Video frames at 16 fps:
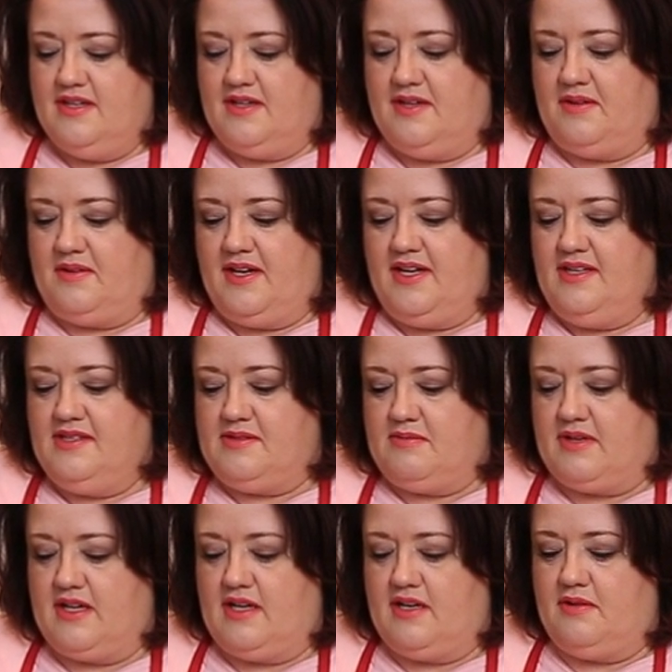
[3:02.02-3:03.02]
All right, so we're
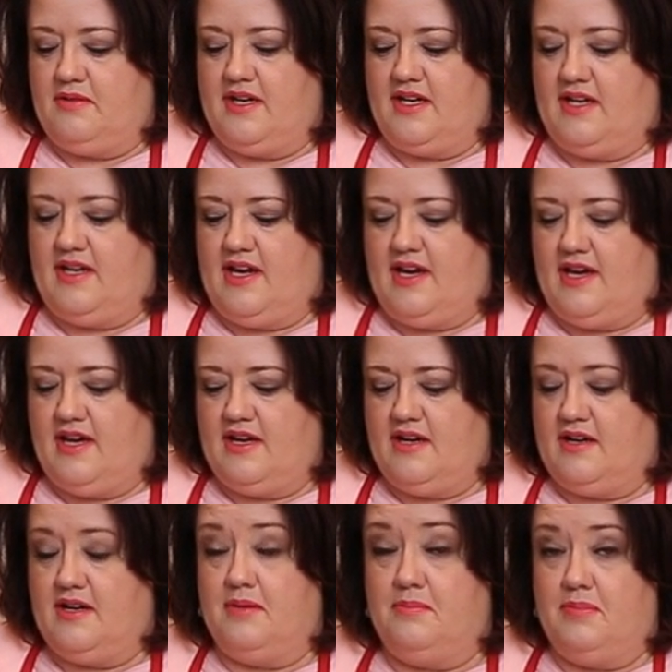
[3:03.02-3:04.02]
gonna go ahead and add
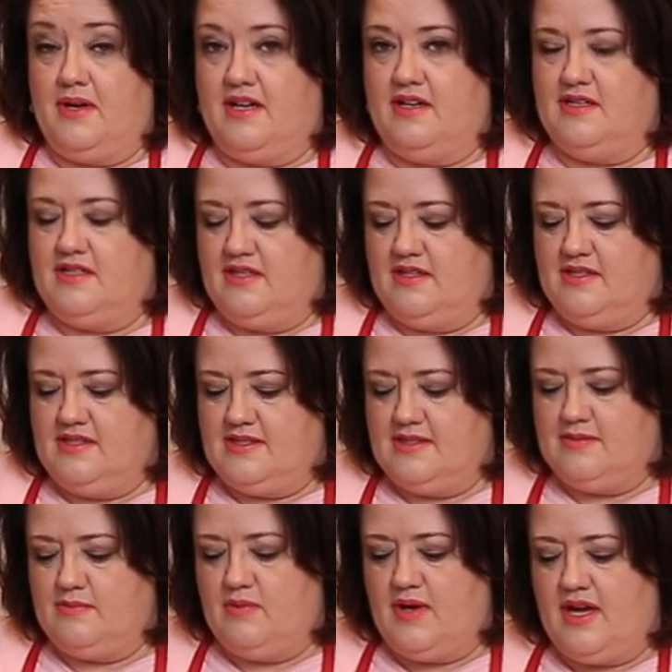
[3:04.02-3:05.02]
our butter to this
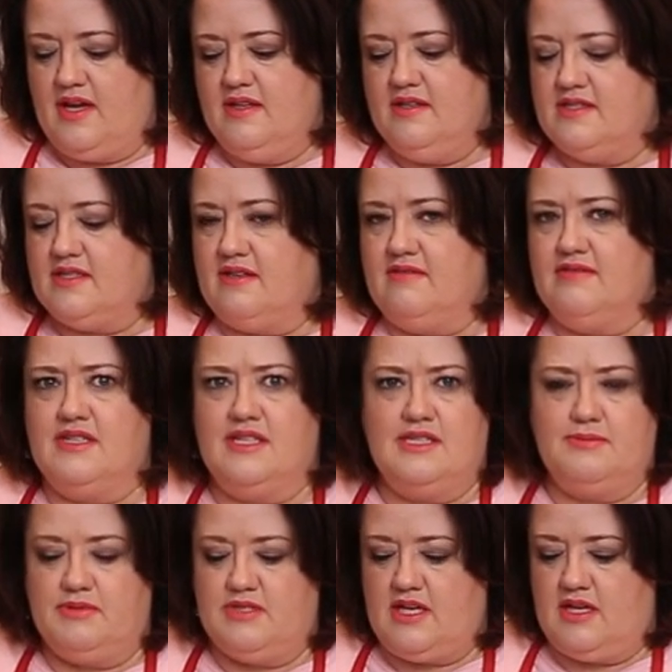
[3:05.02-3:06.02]
as well. This gives
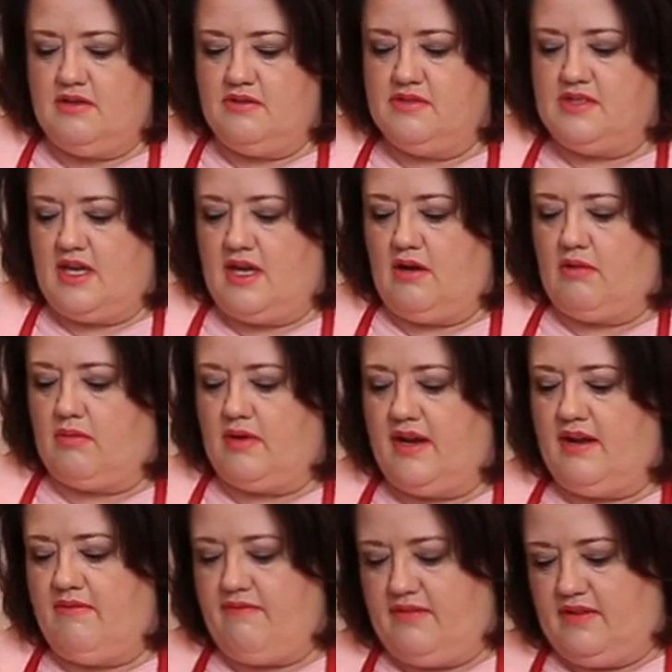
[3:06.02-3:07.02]
these potatoes a
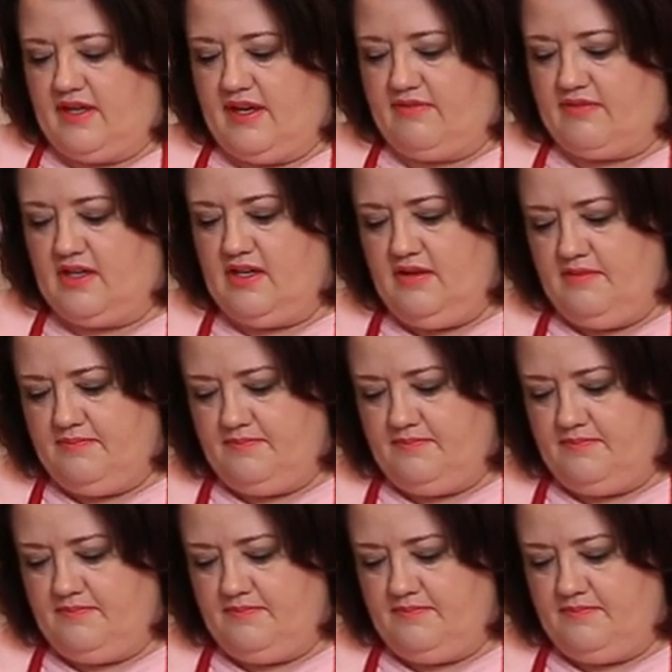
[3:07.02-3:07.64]
great flavor.